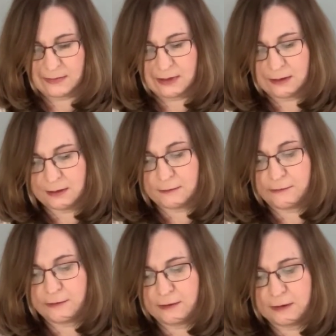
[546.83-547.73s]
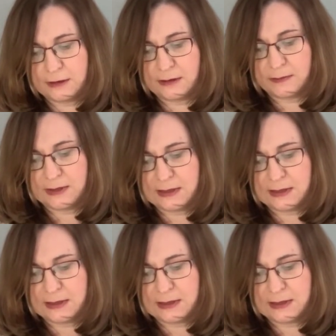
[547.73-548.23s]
You can feel it on the